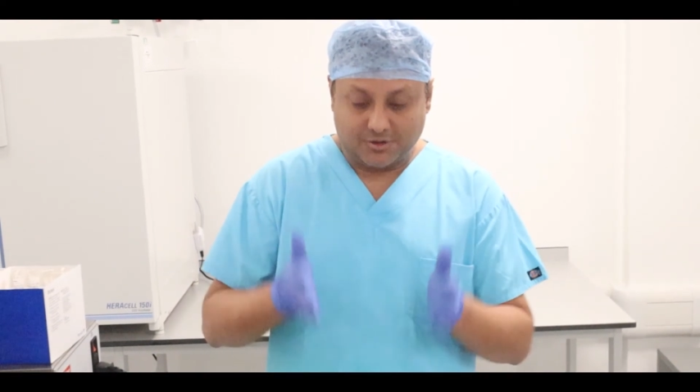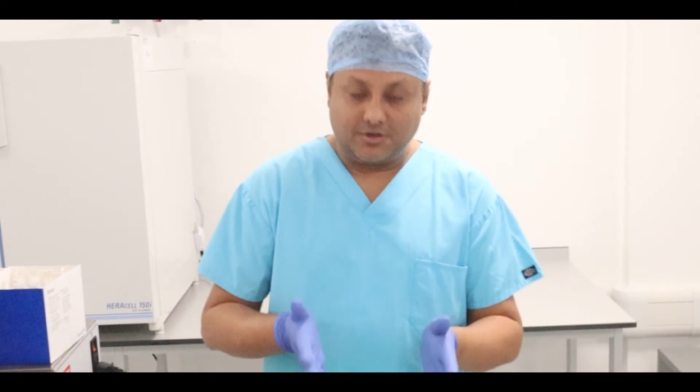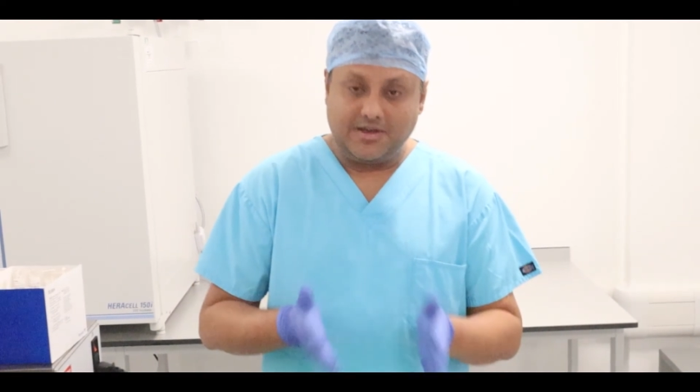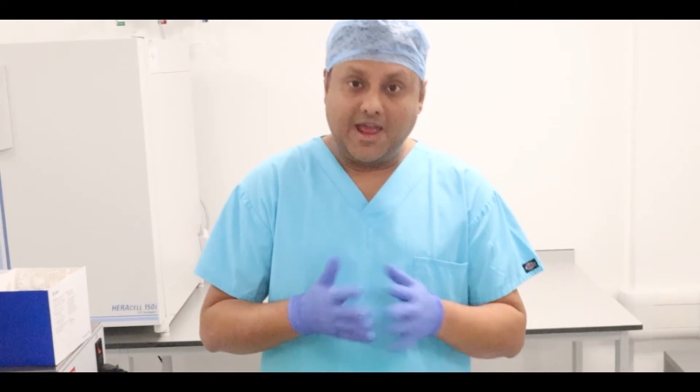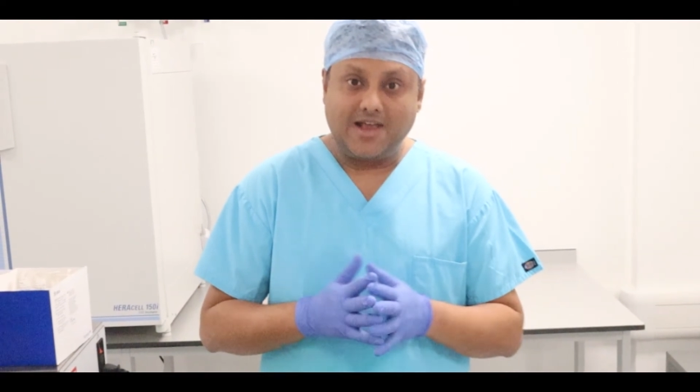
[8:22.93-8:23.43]
So
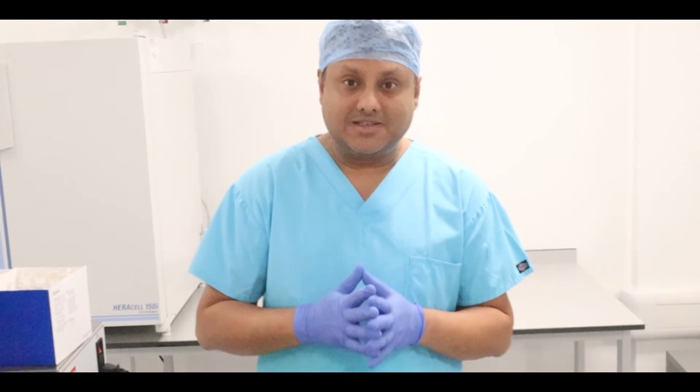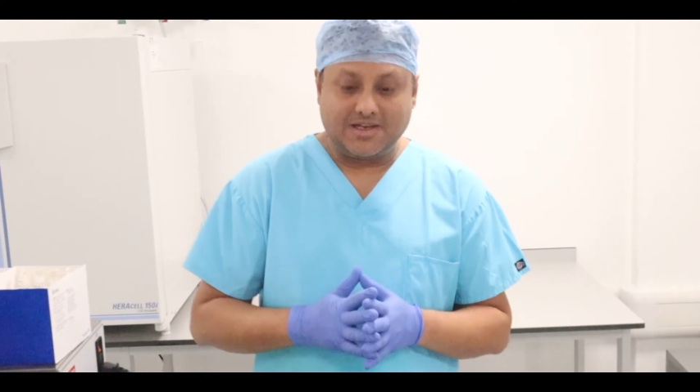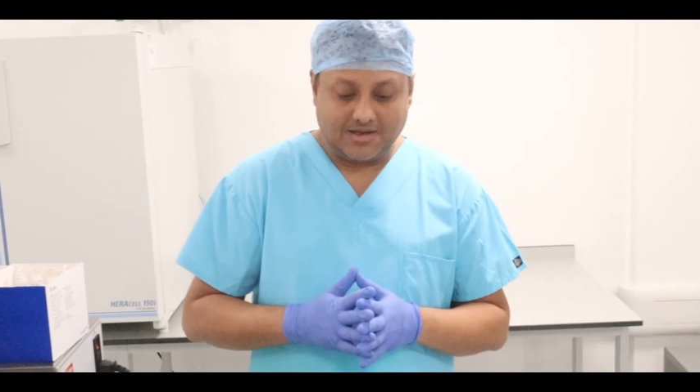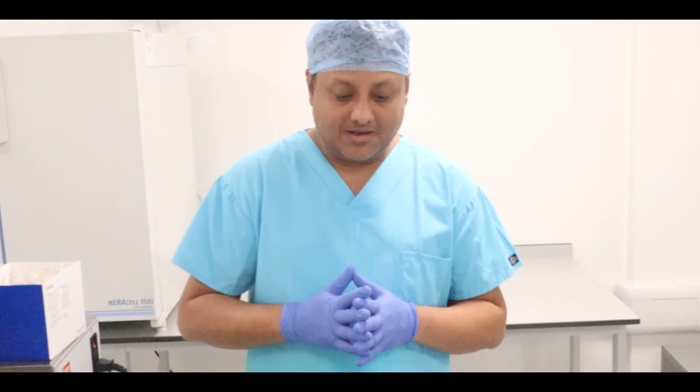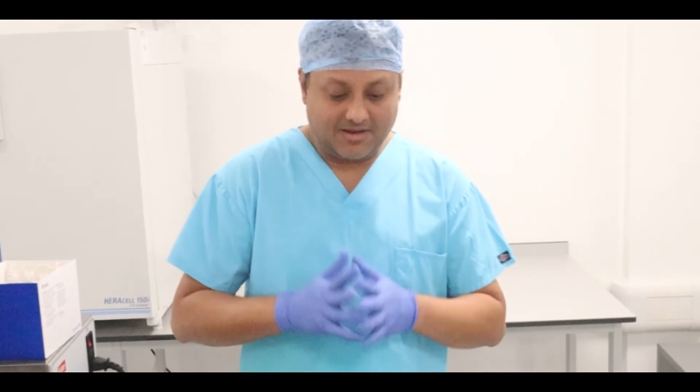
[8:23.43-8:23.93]
the eggs
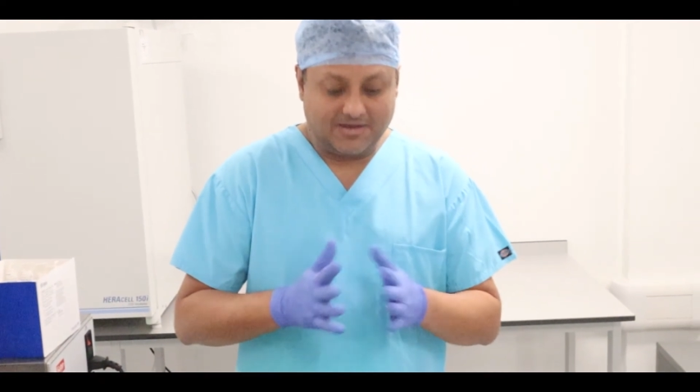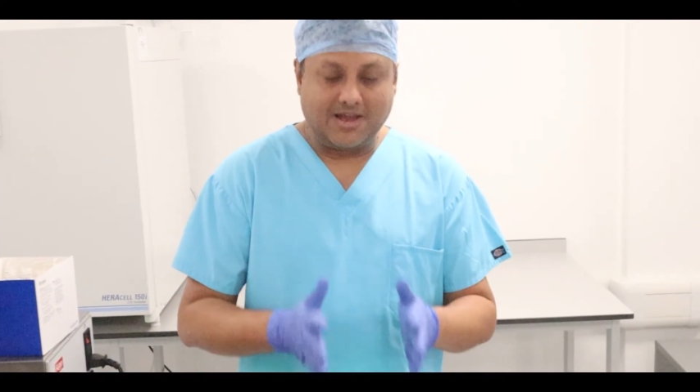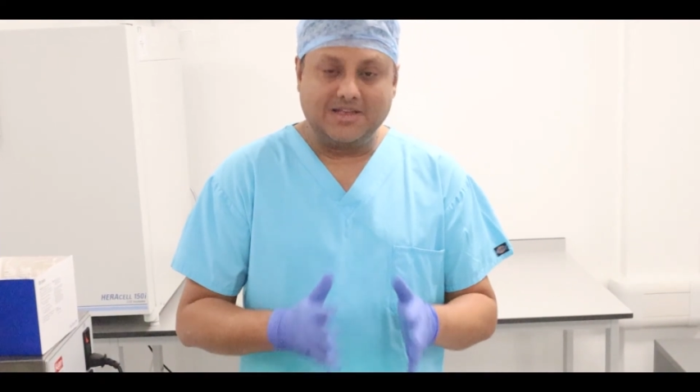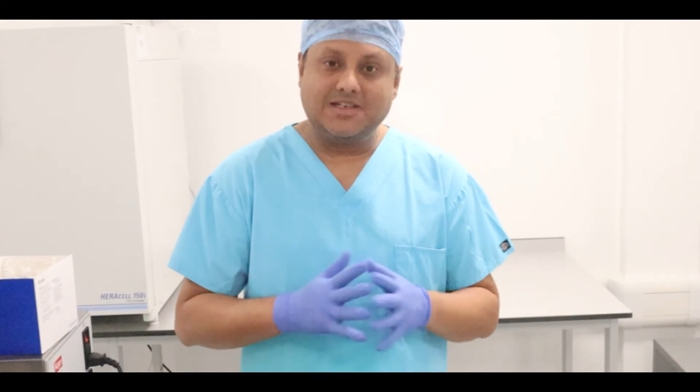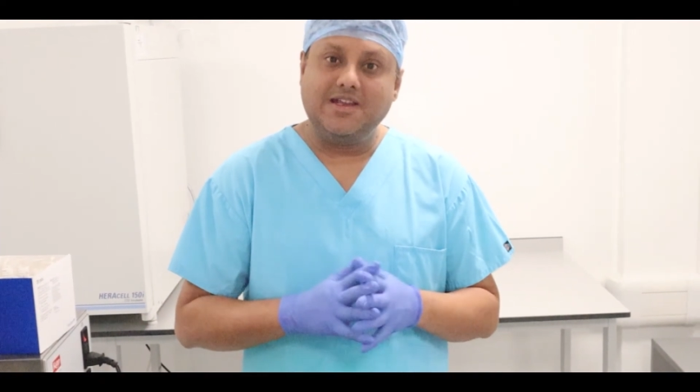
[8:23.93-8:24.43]
are
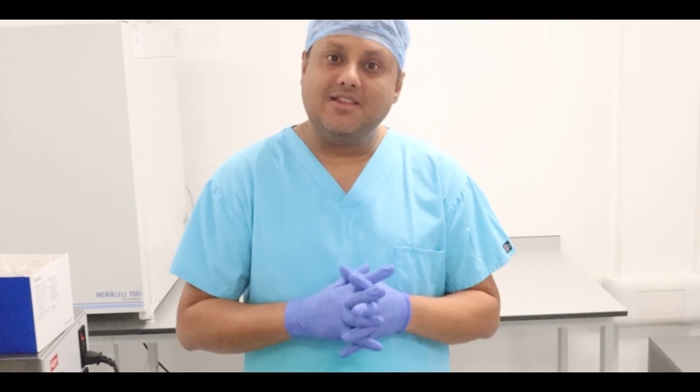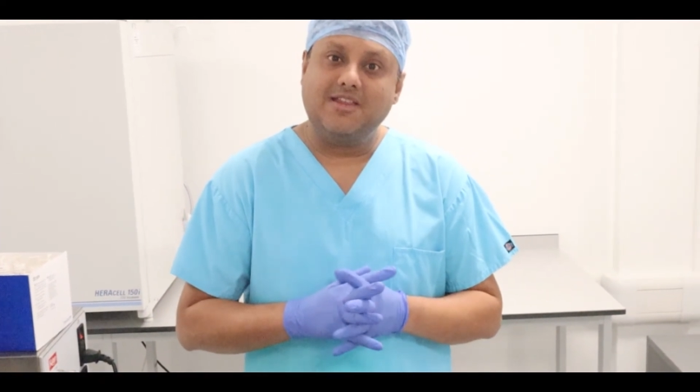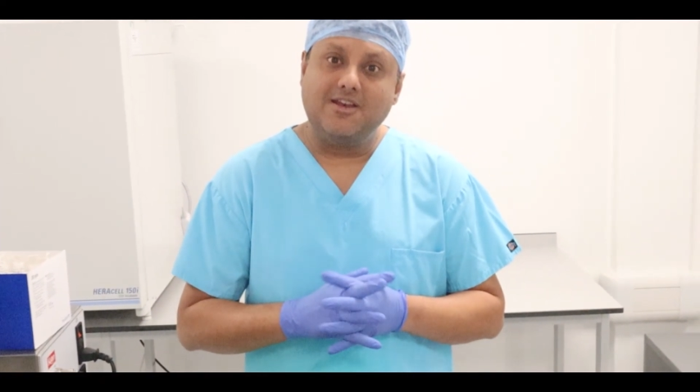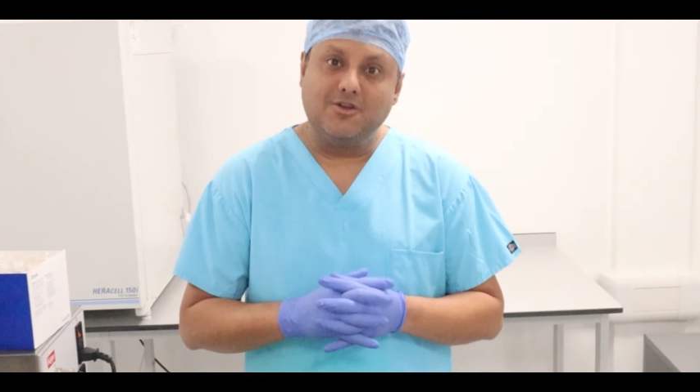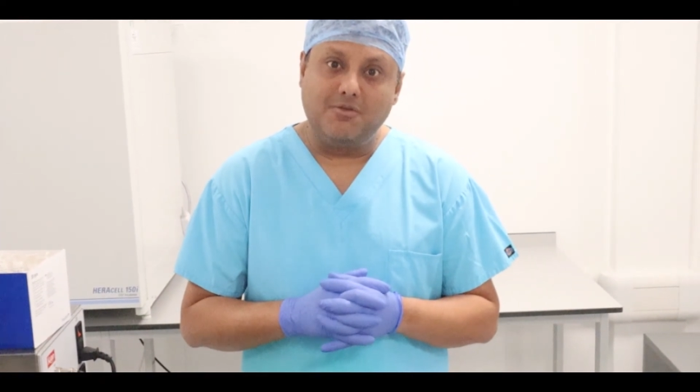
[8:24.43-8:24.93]
nicely in
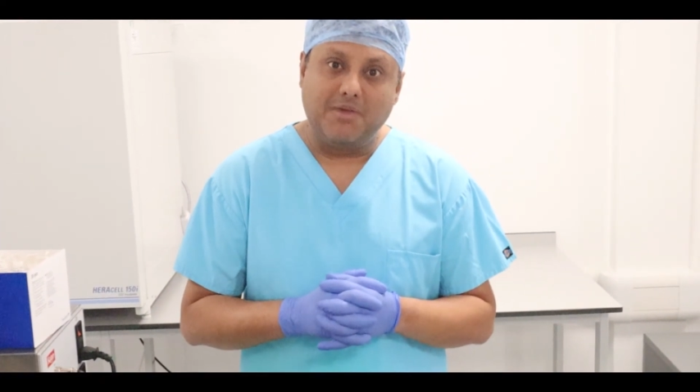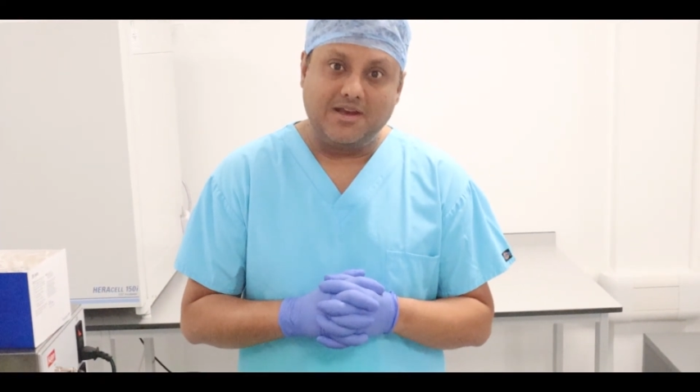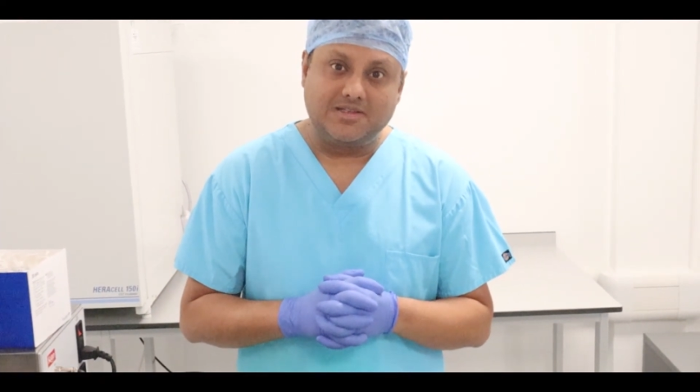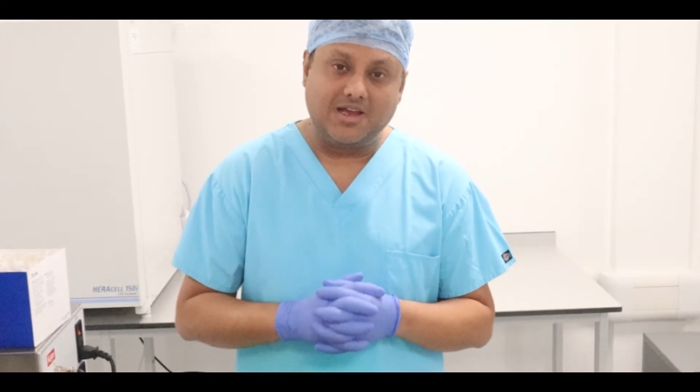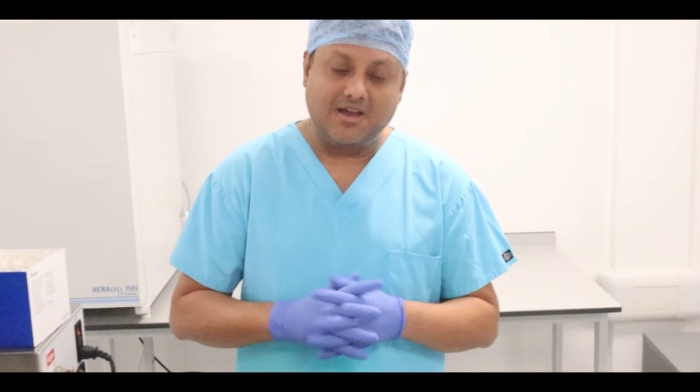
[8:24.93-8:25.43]
the
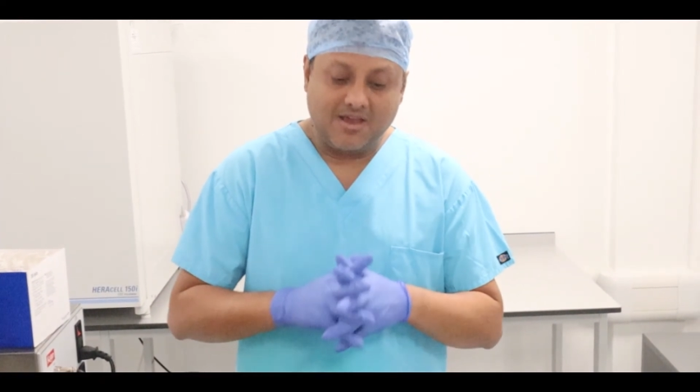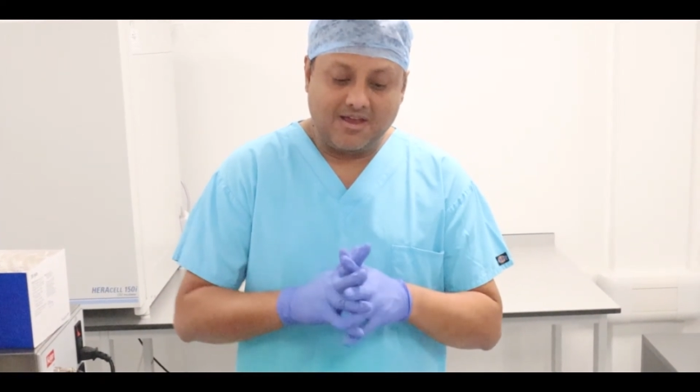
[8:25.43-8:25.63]
incubator,